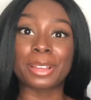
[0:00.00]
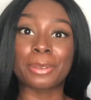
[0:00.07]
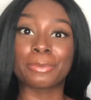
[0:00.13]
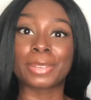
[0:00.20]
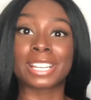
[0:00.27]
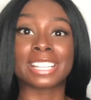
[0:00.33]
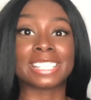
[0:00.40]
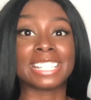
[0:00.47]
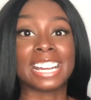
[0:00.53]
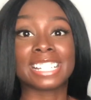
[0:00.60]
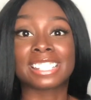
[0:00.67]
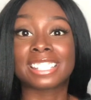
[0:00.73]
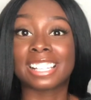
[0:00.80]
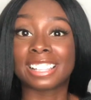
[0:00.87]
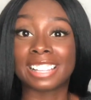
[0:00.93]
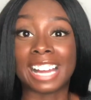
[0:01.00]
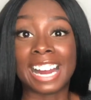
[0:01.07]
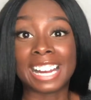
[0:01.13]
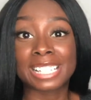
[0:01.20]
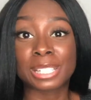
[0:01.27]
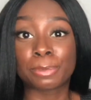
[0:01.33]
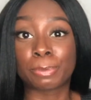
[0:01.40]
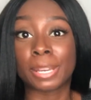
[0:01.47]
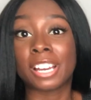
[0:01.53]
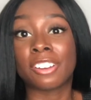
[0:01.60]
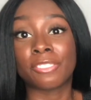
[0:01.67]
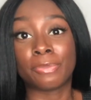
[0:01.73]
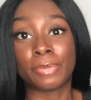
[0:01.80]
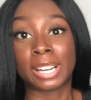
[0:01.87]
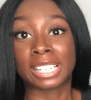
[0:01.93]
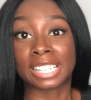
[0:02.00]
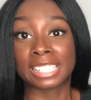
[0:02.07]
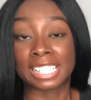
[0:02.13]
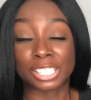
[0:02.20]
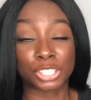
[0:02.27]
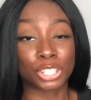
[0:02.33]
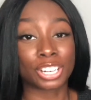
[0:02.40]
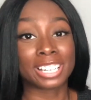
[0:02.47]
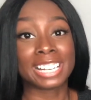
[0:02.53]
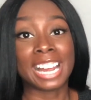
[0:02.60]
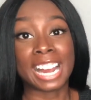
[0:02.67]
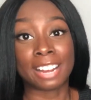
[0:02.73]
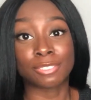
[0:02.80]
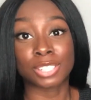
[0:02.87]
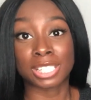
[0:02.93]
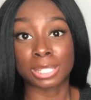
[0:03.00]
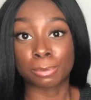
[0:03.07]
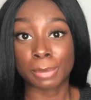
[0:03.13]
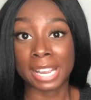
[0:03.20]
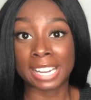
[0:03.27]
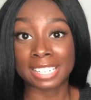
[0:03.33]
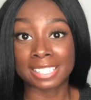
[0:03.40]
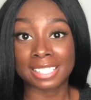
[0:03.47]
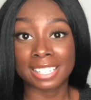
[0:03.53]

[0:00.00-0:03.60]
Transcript: because that's the last bit of money that you're going to have to spend.